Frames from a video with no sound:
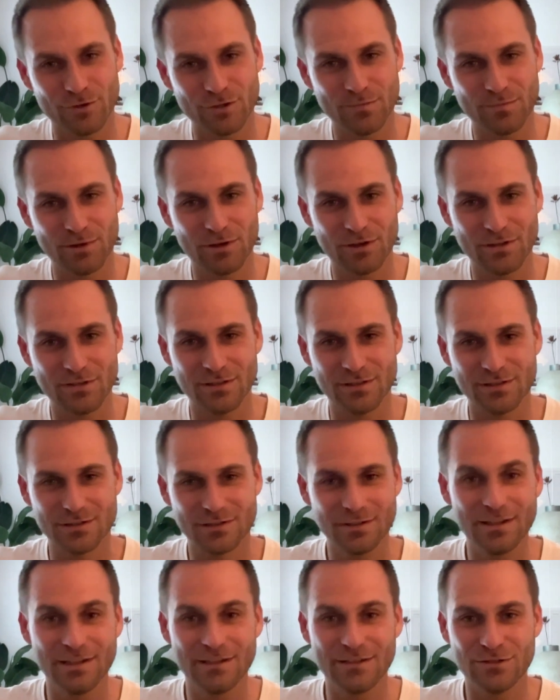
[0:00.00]
because
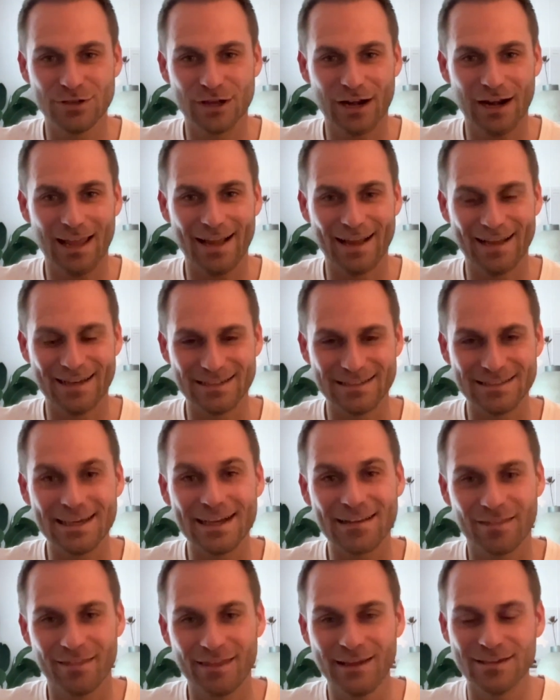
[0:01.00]
it's not like an exact
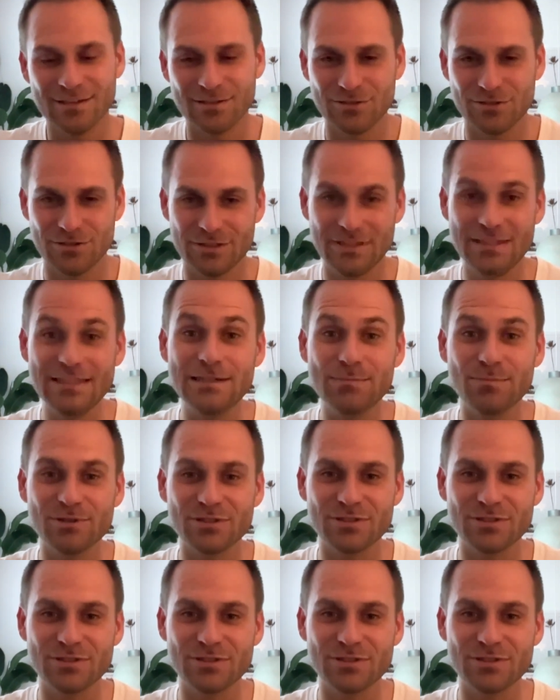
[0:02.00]
thing. It's just deeper